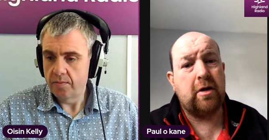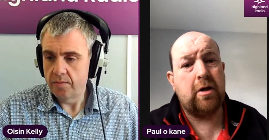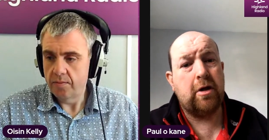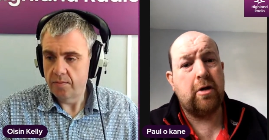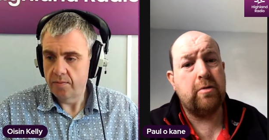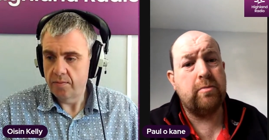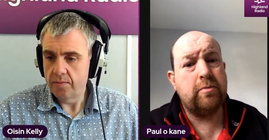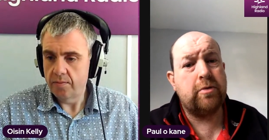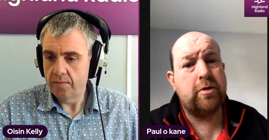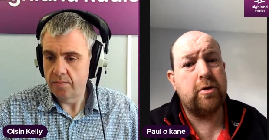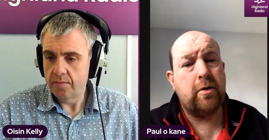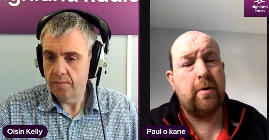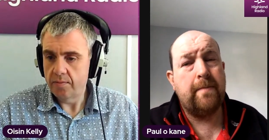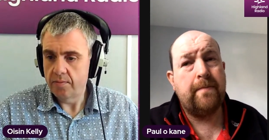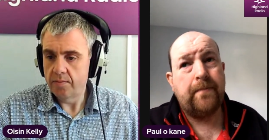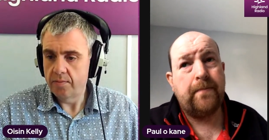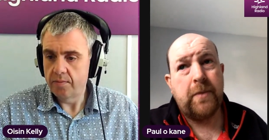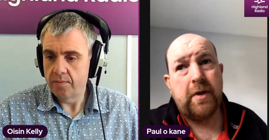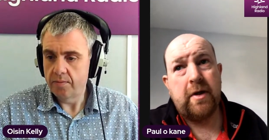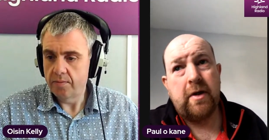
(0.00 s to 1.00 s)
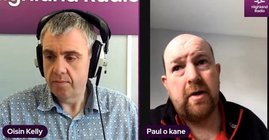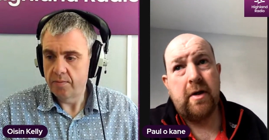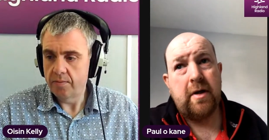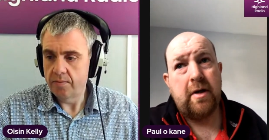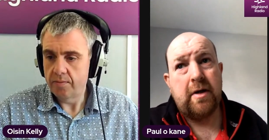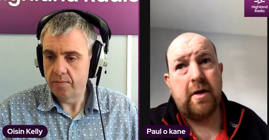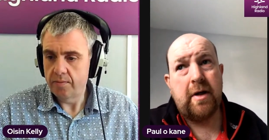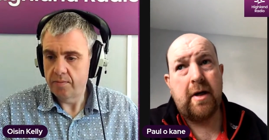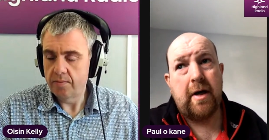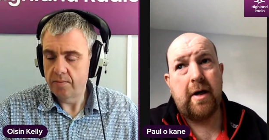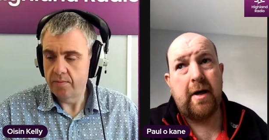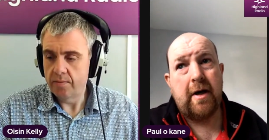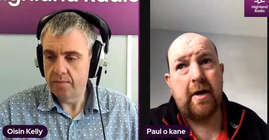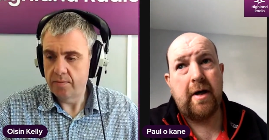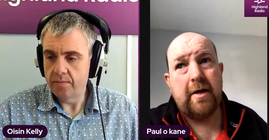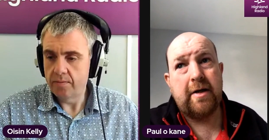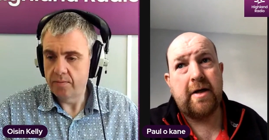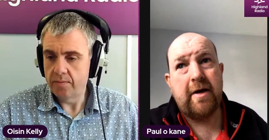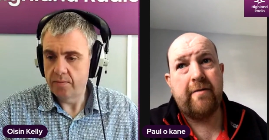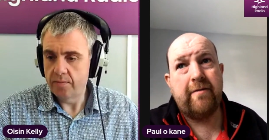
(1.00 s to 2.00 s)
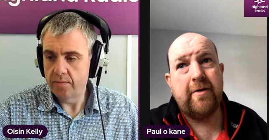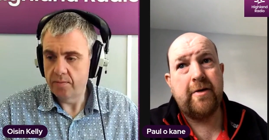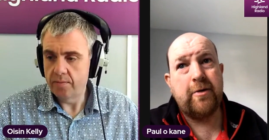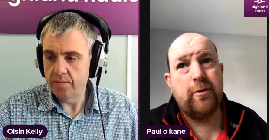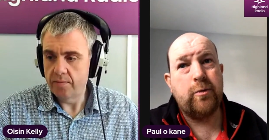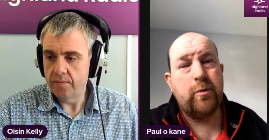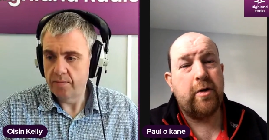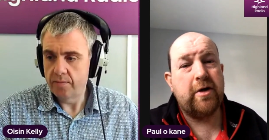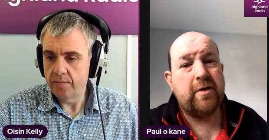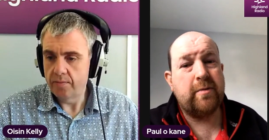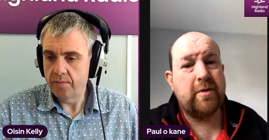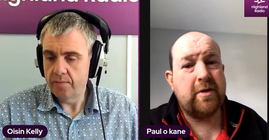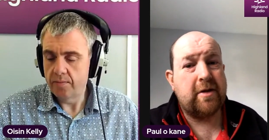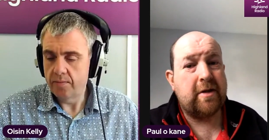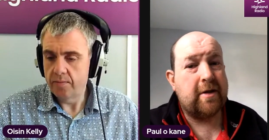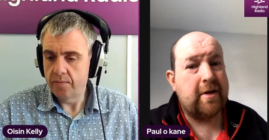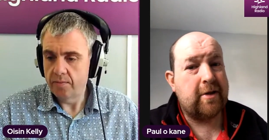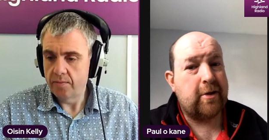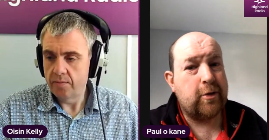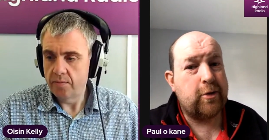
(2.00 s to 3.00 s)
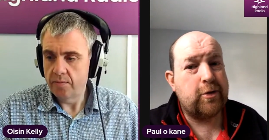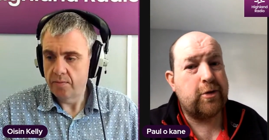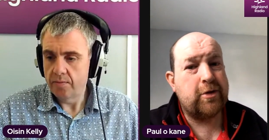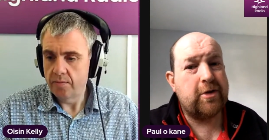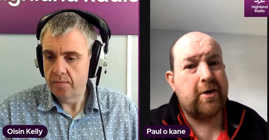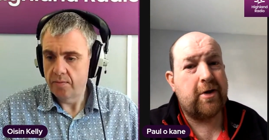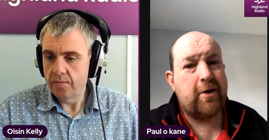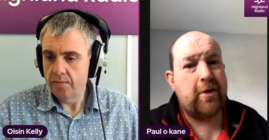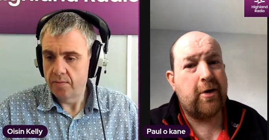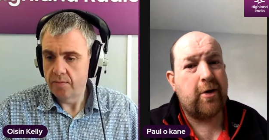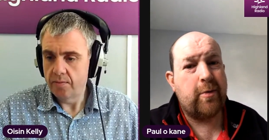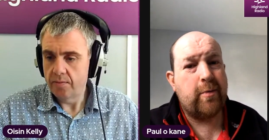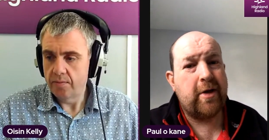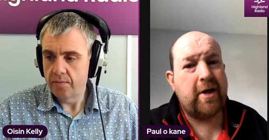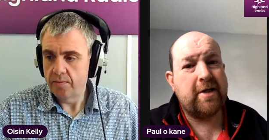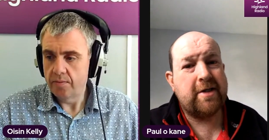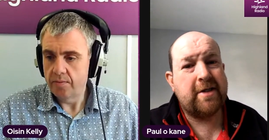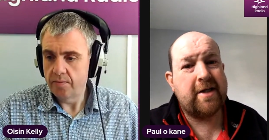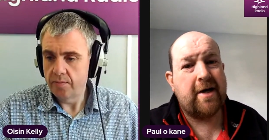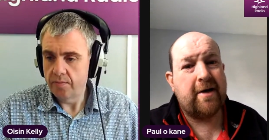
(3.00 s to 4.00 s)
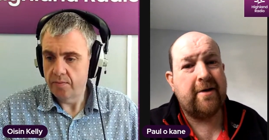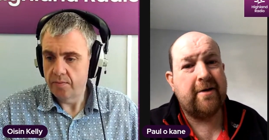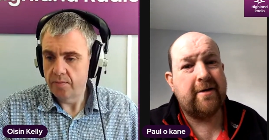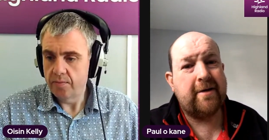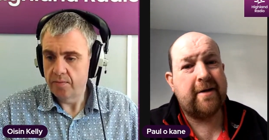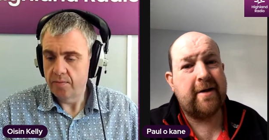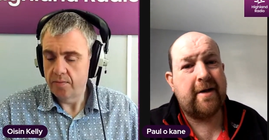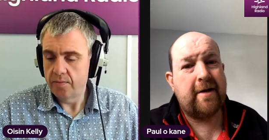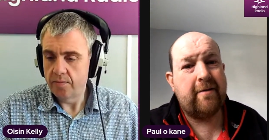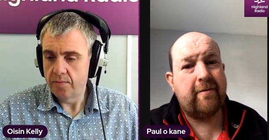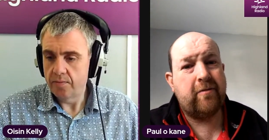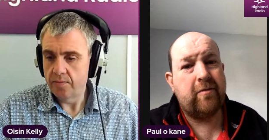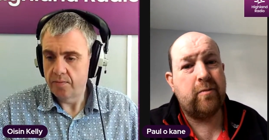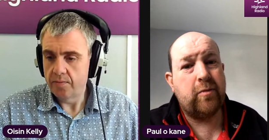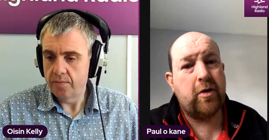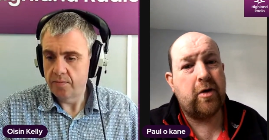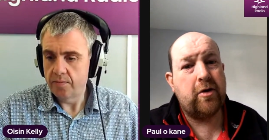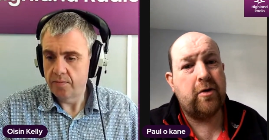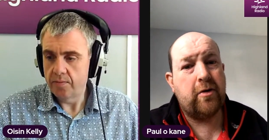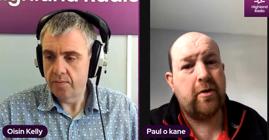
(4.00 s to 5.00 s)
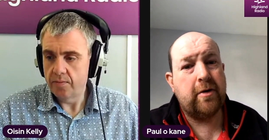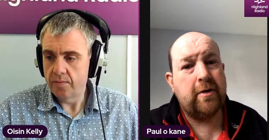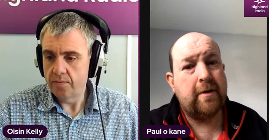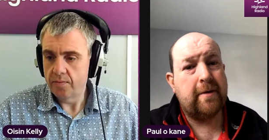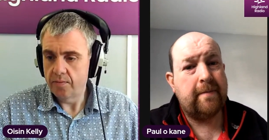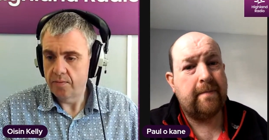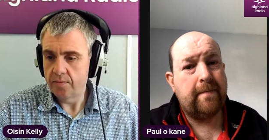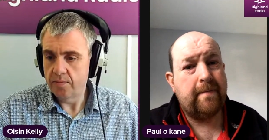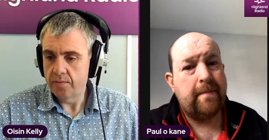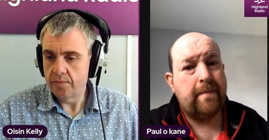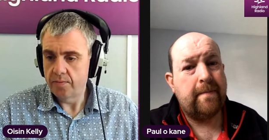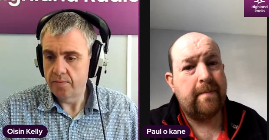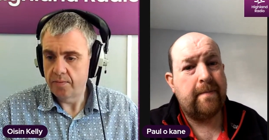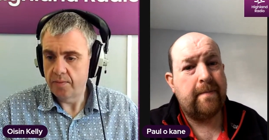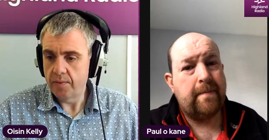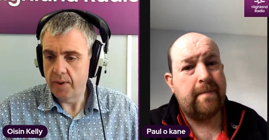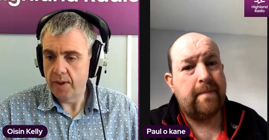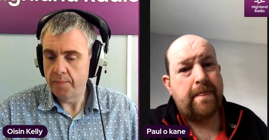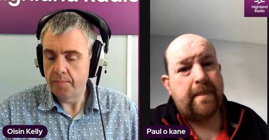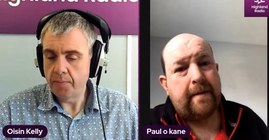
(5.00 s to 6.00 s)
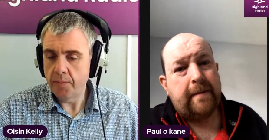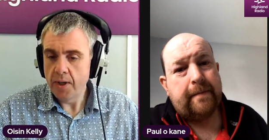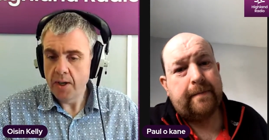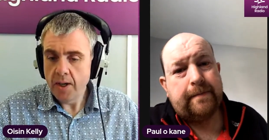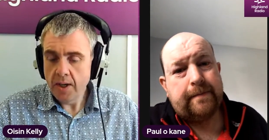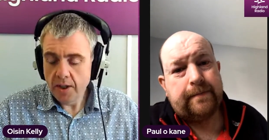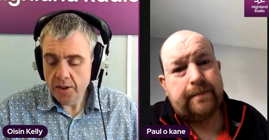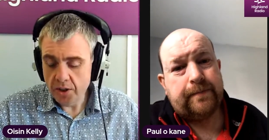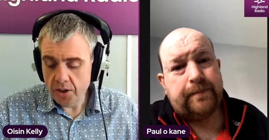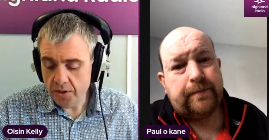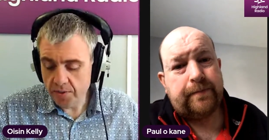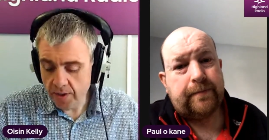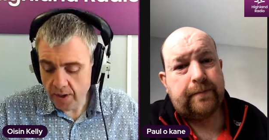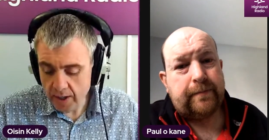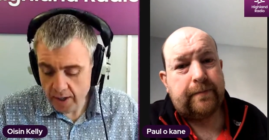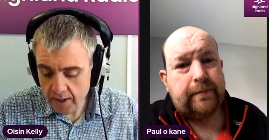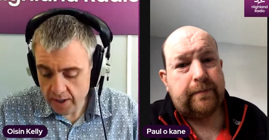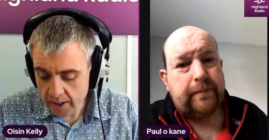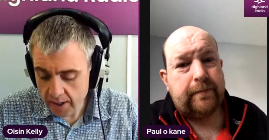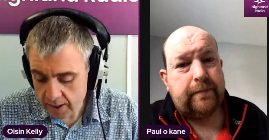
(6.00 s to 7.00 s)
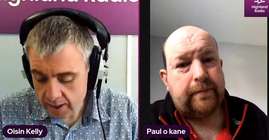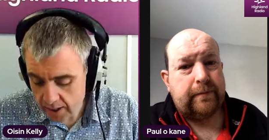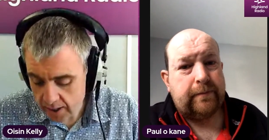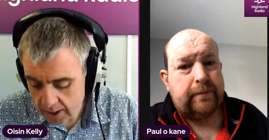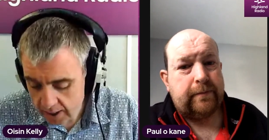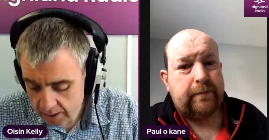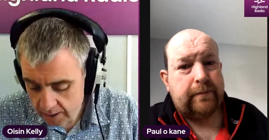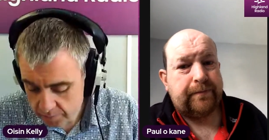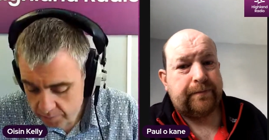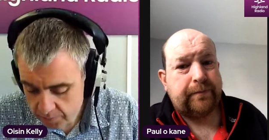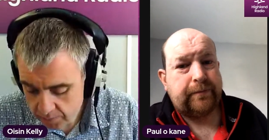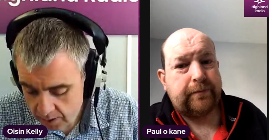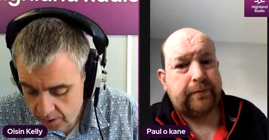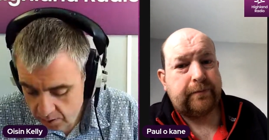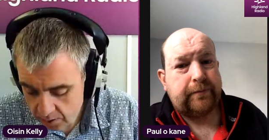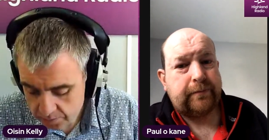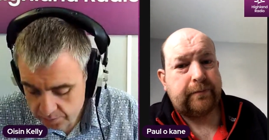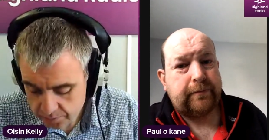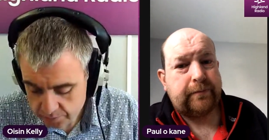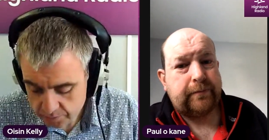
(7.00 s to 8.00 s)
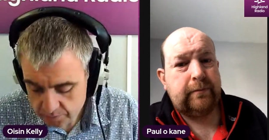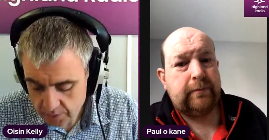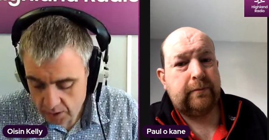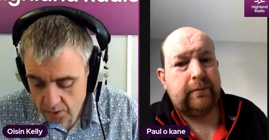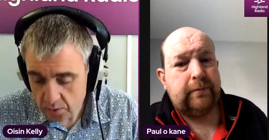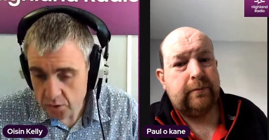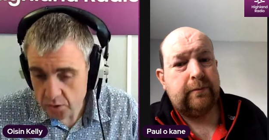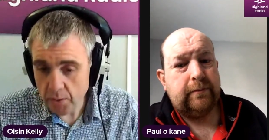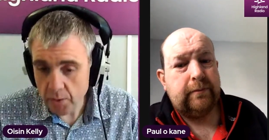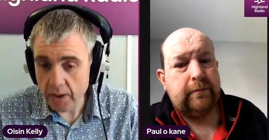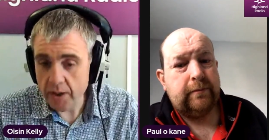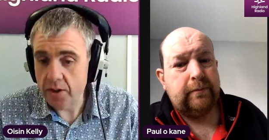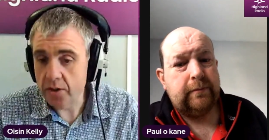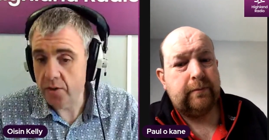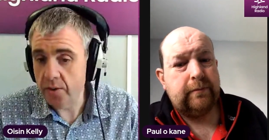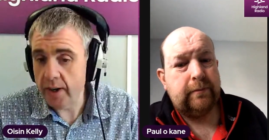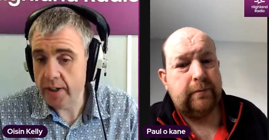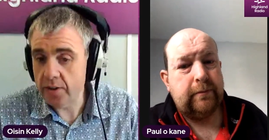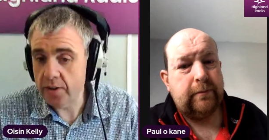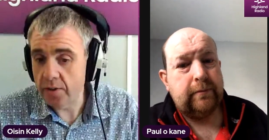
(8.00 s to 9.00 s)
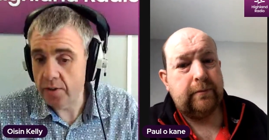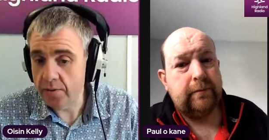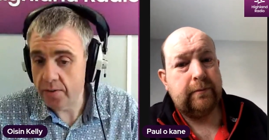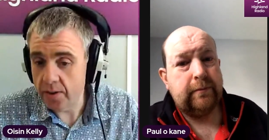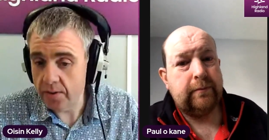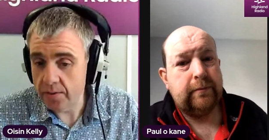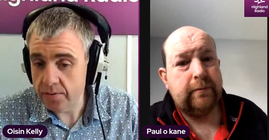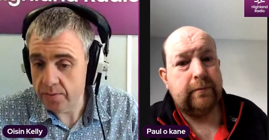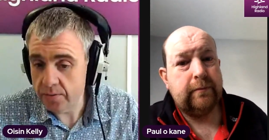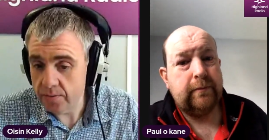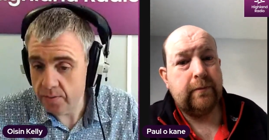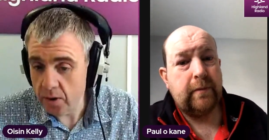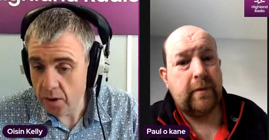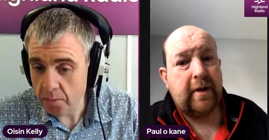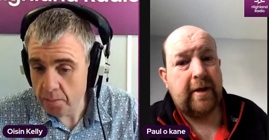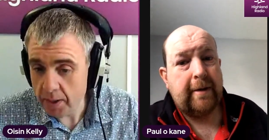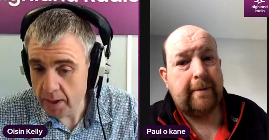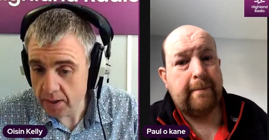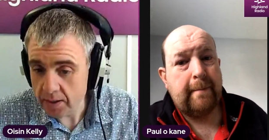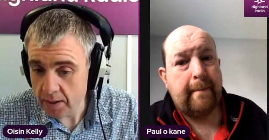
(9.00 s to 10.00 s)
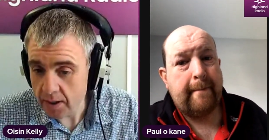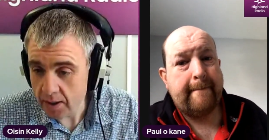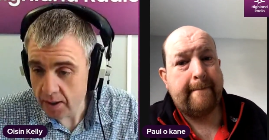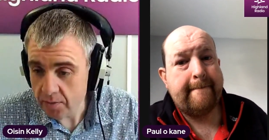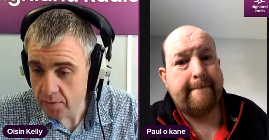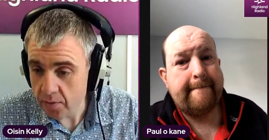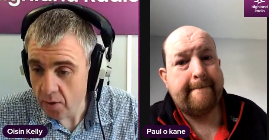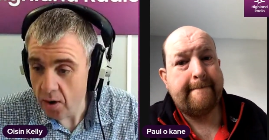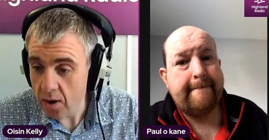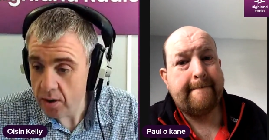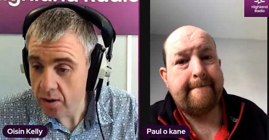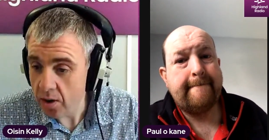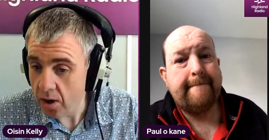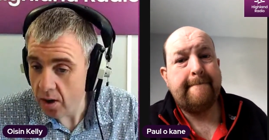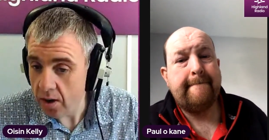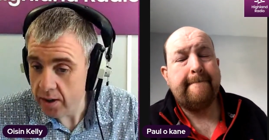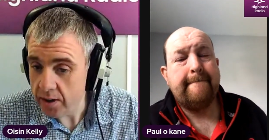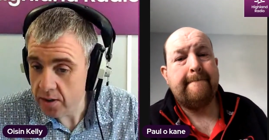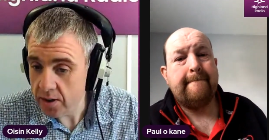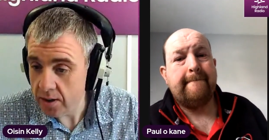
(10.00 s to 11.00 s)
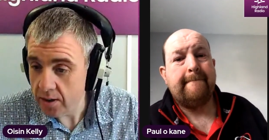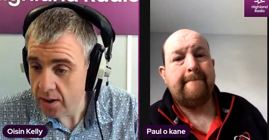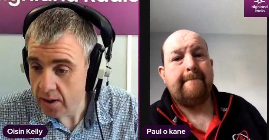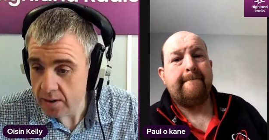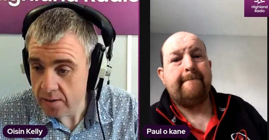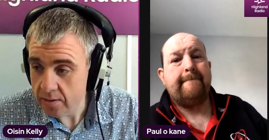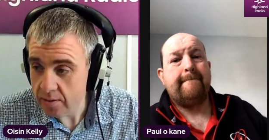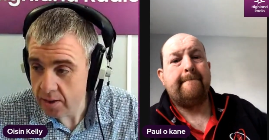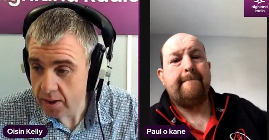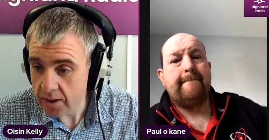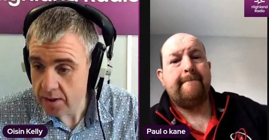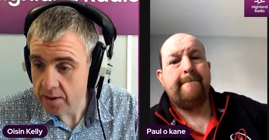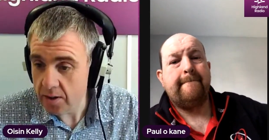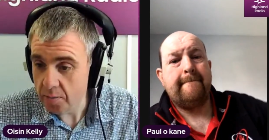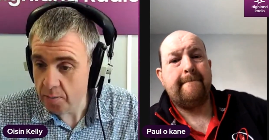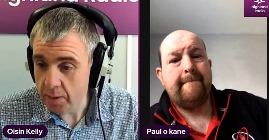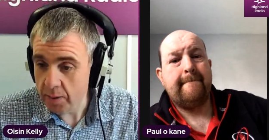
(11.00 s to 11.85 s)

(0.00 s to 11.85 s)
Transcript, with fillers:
Speaker 1: the club. So uh, I definitely don't want to be losing our best talent uh, from now on.
Speaker 2: Yeah. Just finally, then, um, I know I know as well you're director of, of rugby at, at Foyle College, and, and things